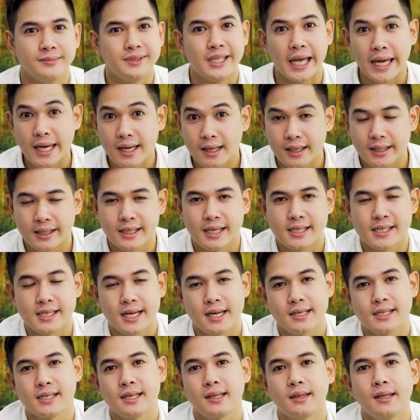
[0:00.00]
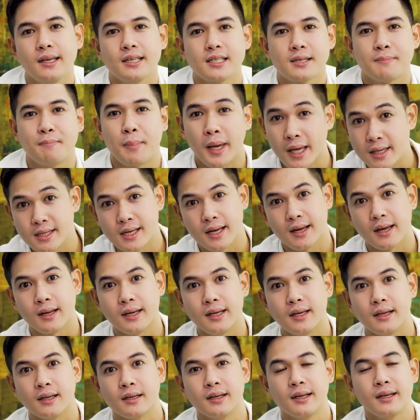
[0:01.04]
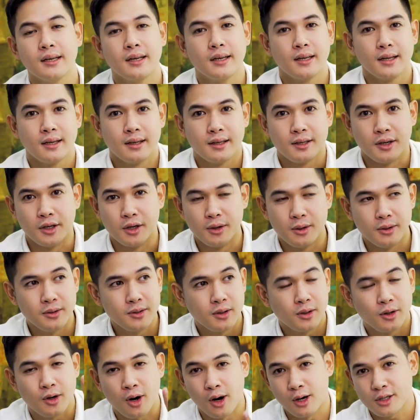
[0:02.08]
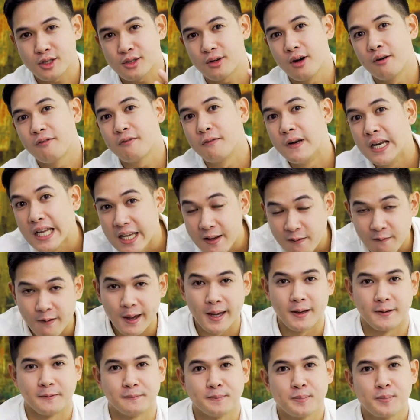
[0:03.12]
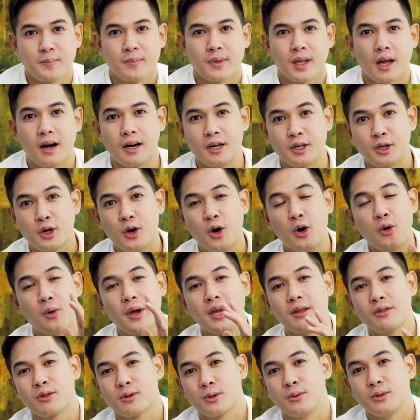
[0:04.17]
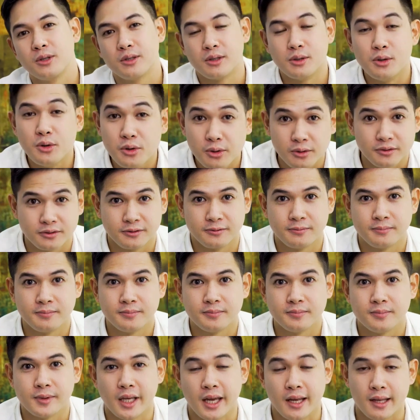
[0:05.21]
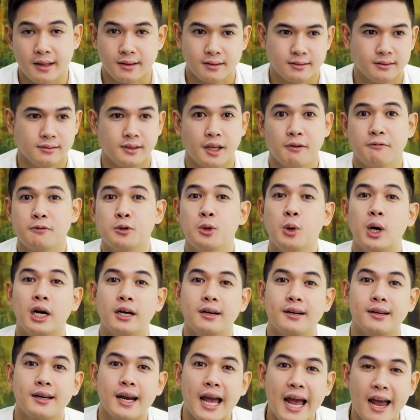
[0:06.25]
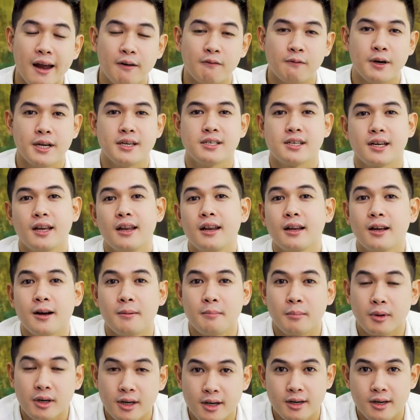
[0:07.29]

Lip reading: daily necessities, basically, you know, cost of living are going through the roof. And if you are an average income